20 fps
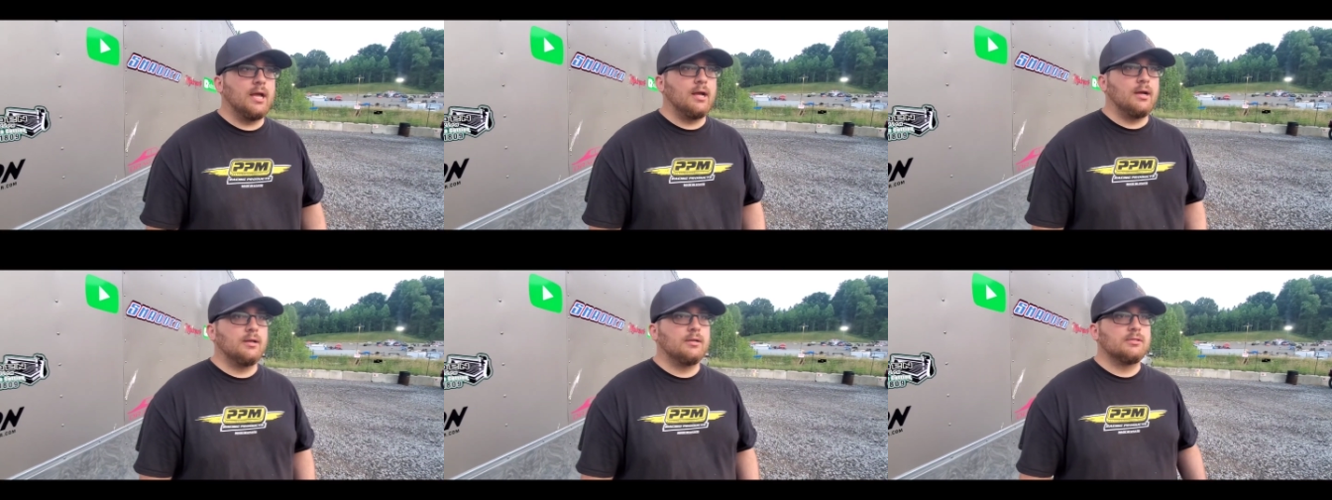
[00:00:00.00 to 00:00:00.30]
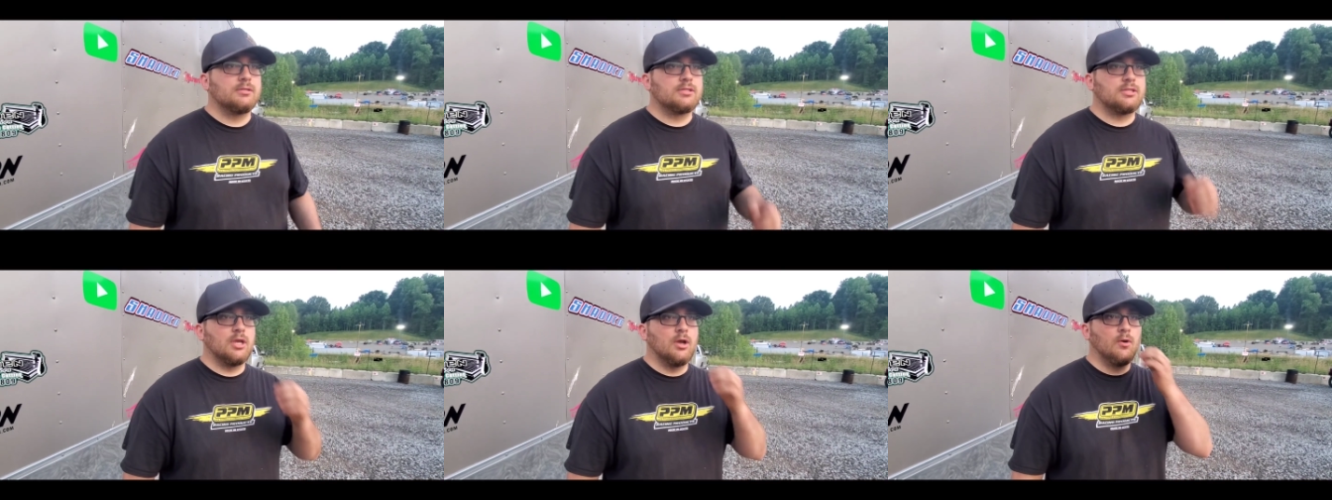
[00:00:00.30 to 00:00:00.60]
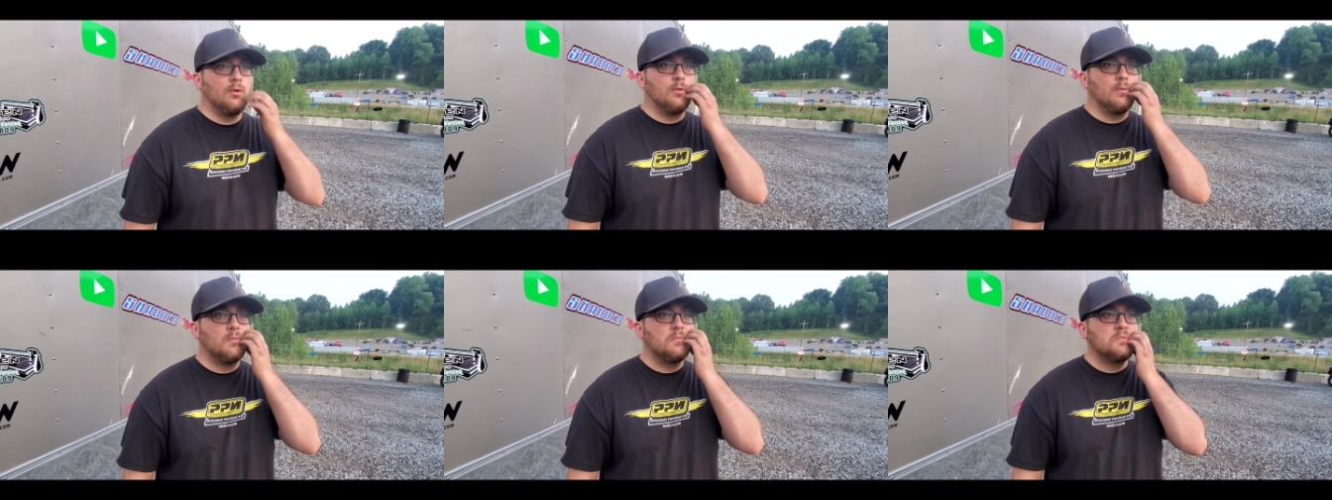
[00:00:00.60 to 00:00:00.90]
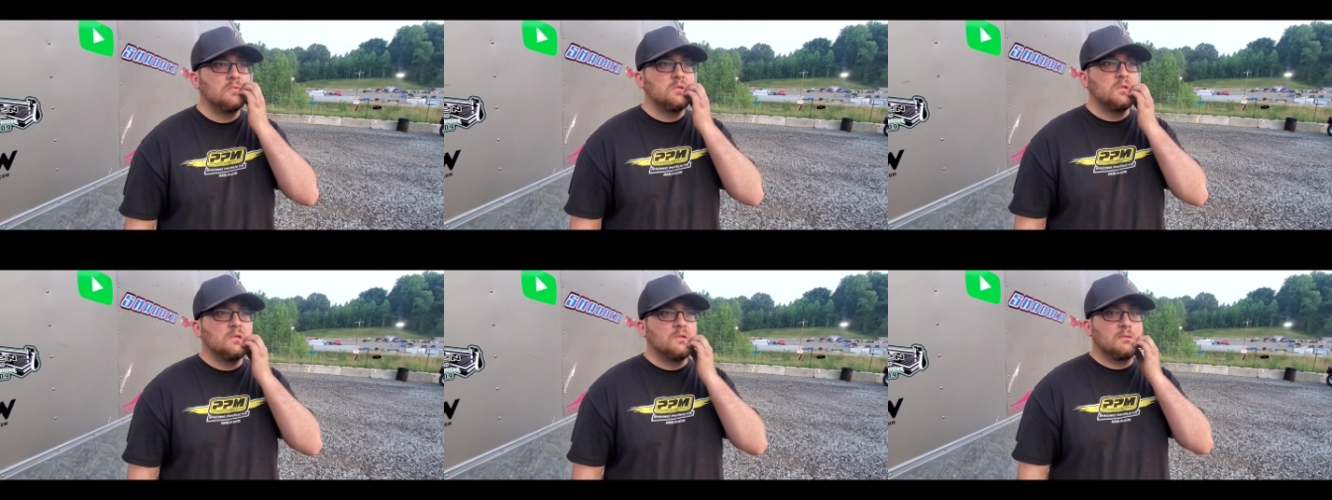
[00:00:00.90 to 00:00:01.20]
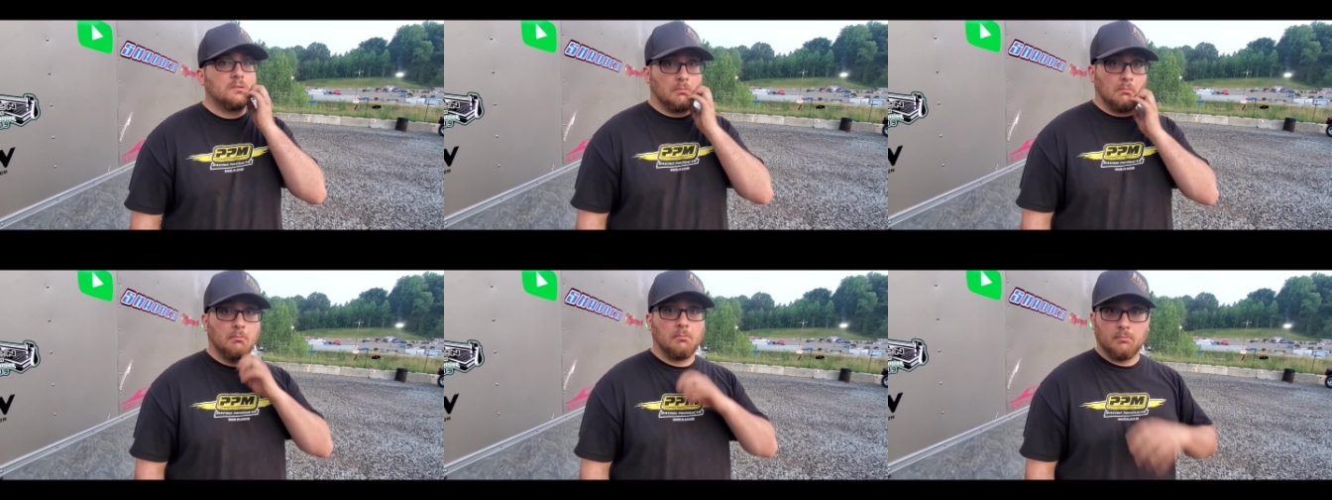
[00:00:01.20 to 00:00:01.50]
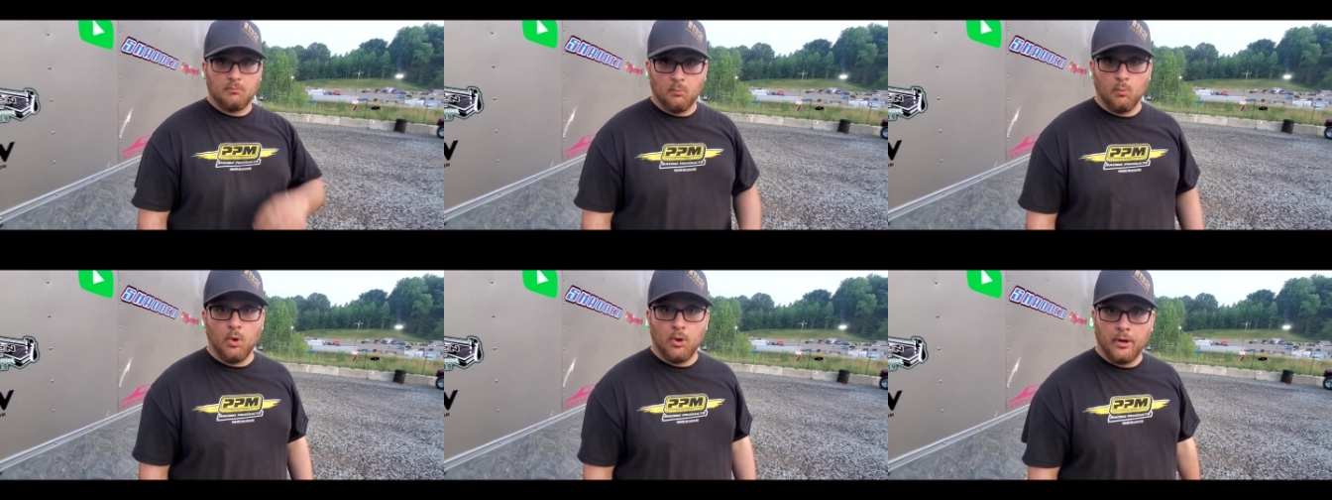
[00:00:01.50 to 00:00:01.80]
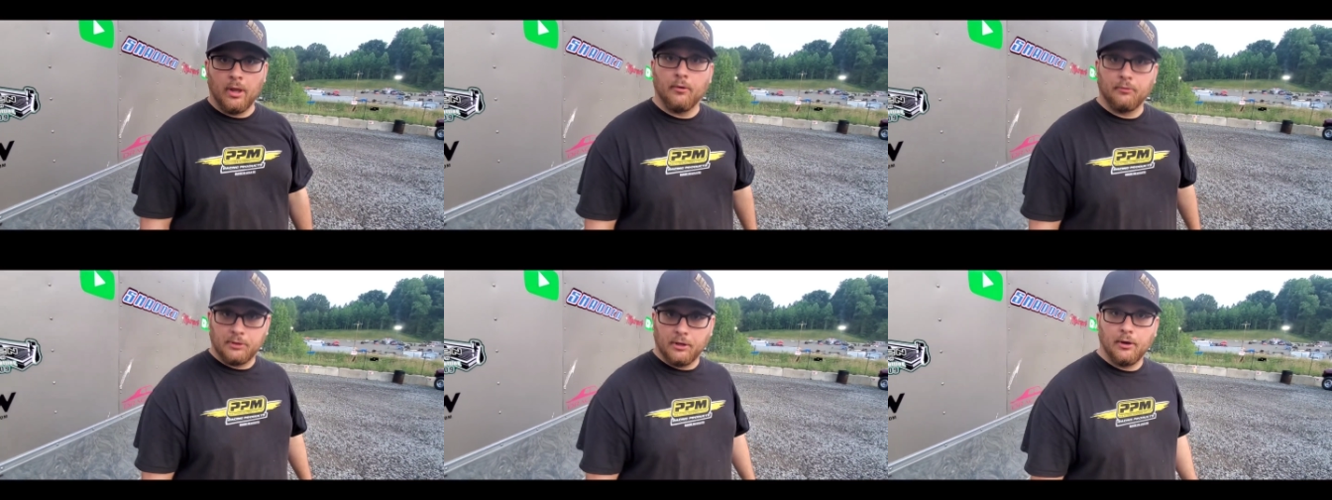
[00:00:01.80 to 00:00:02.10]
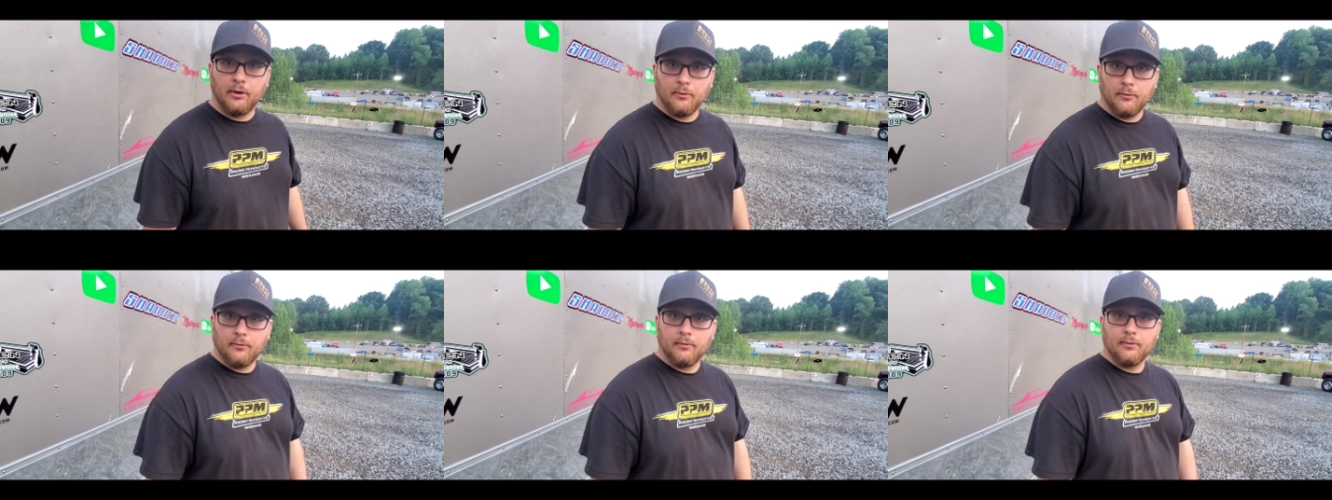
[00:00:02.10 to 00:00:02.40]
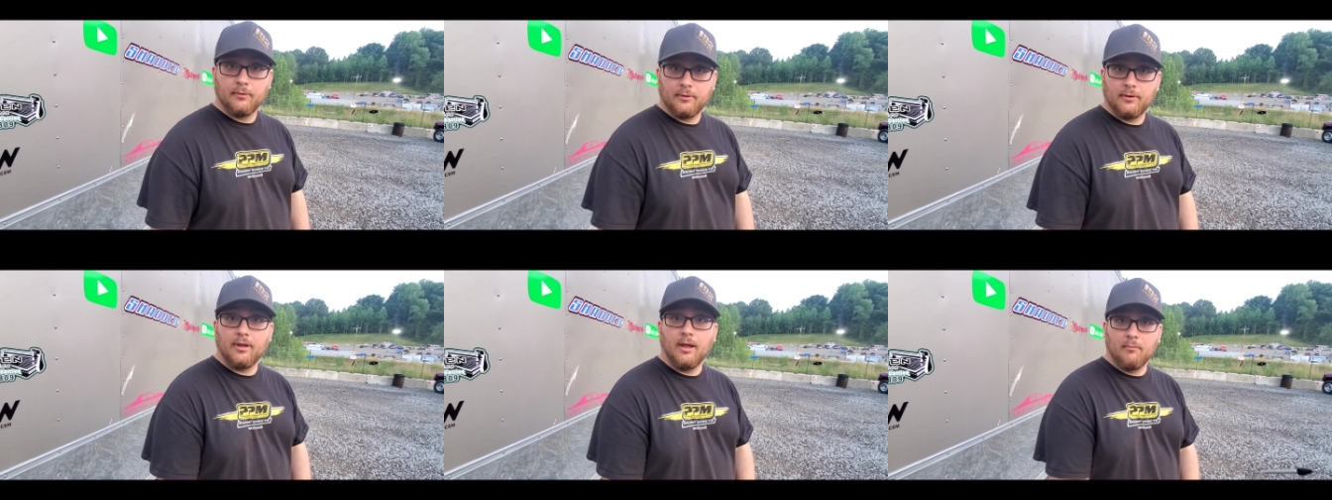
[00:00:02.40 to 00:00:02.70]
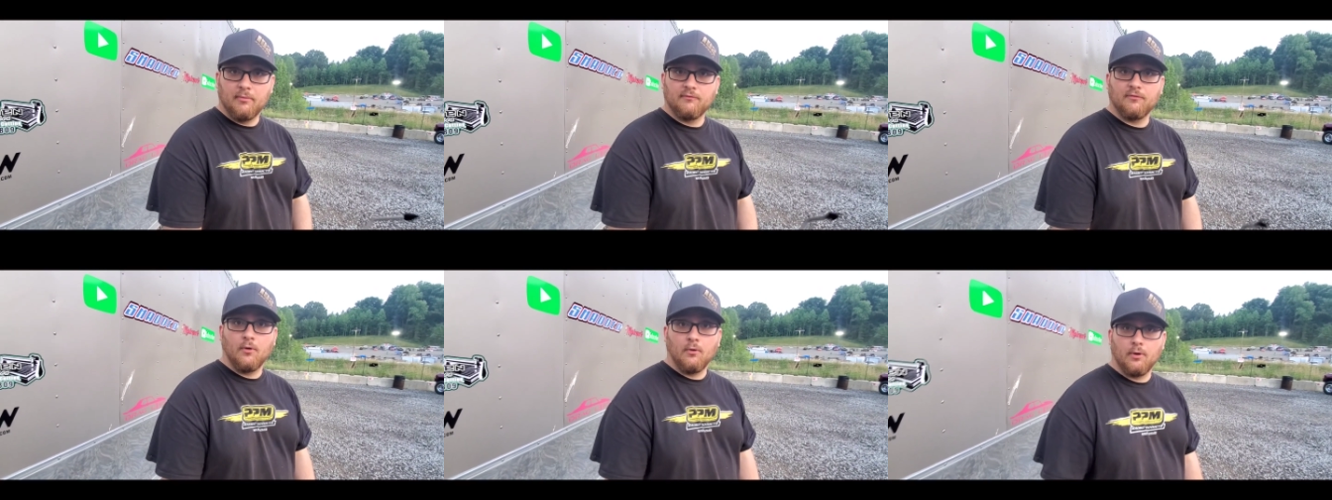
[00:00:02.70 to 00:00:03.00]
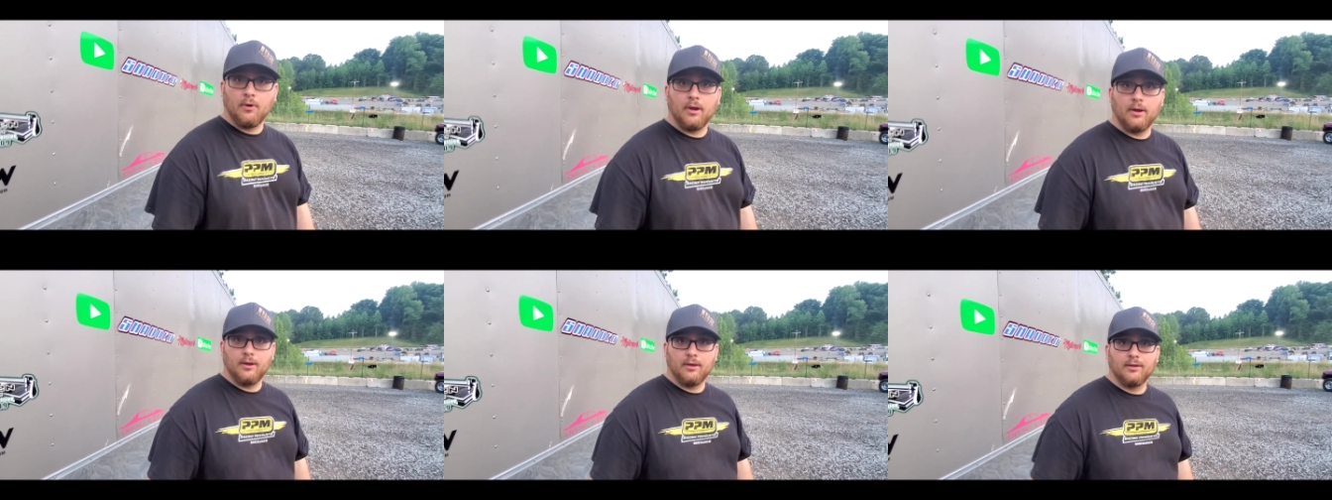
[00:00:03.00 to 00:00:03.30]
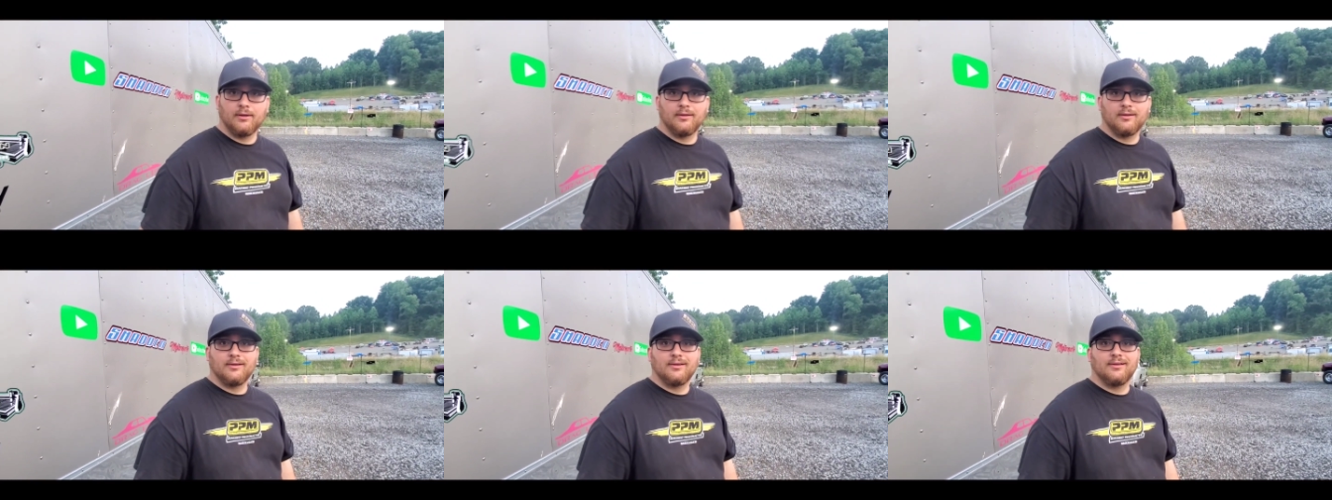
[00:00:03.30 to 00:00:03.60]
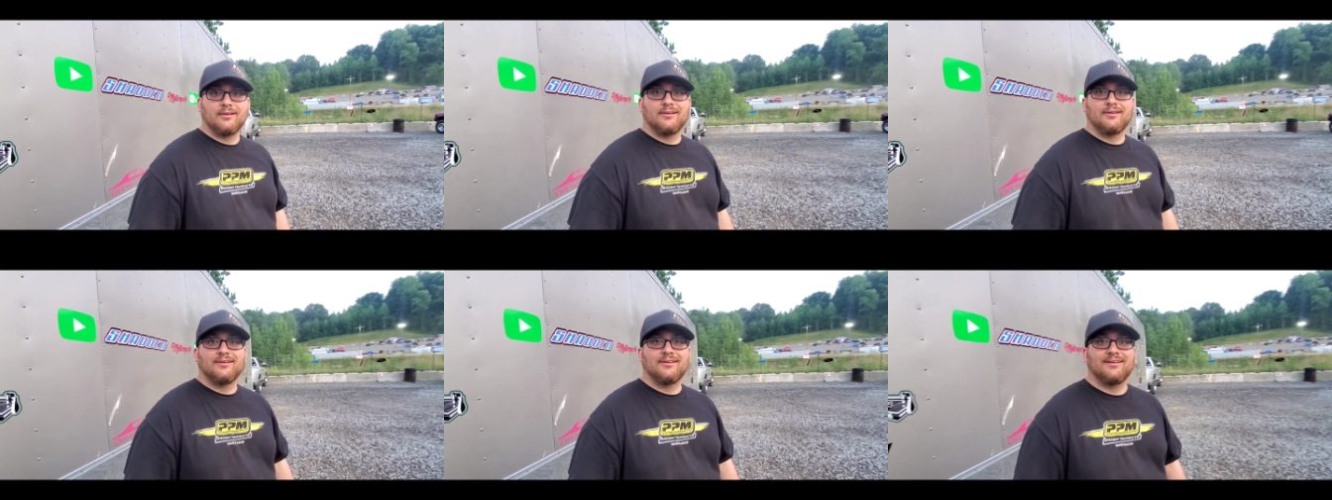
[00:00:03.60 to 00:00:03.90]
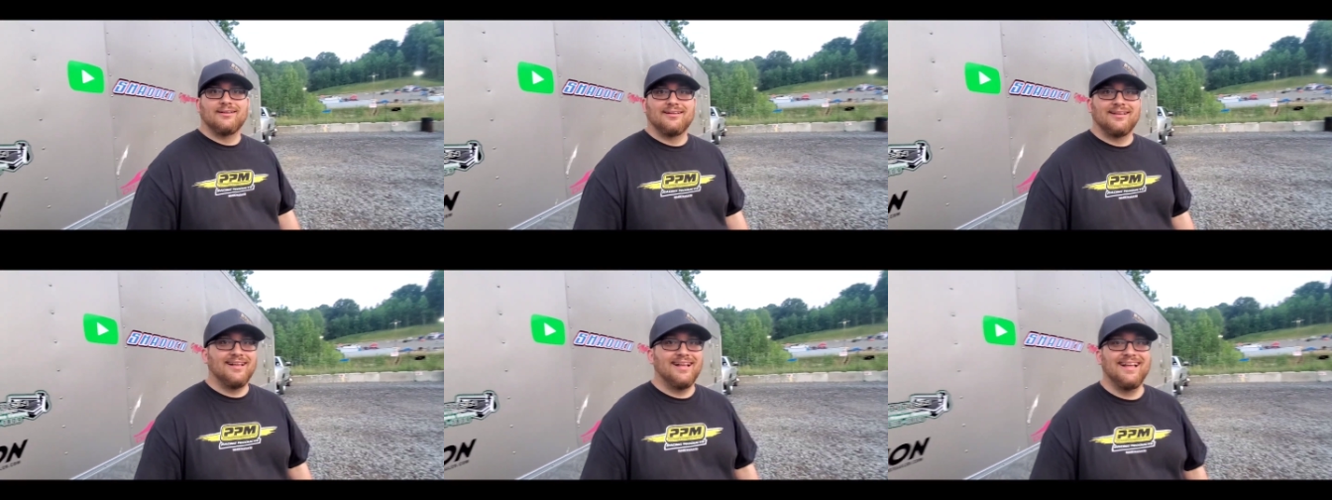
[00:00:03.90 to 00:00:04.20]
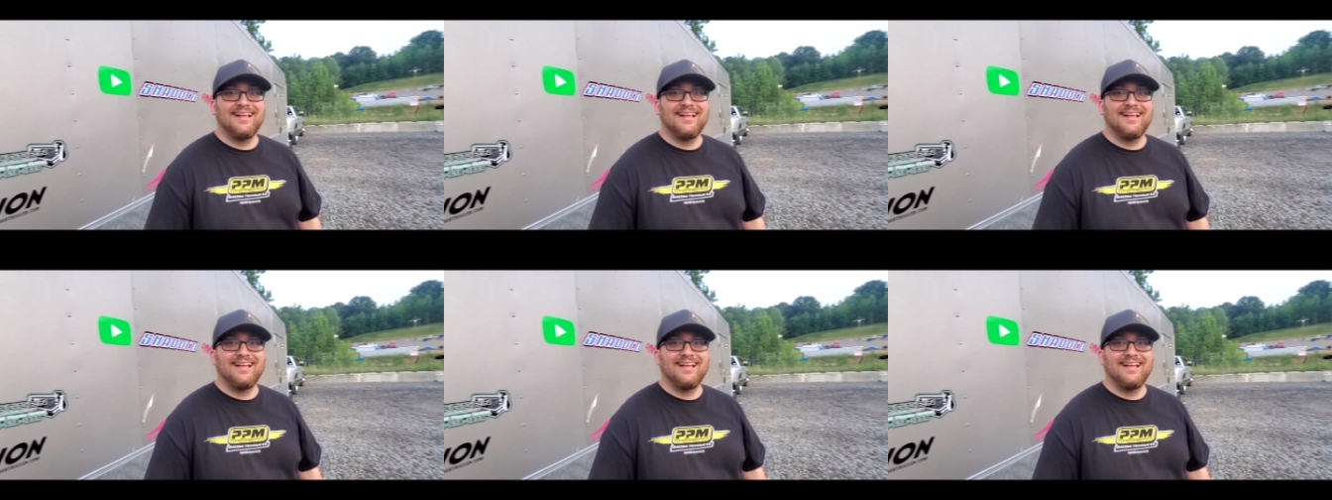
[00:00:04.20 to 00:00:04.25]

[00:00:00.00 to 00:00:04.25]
Yeah, so 102 coming from. I ain't what I meant.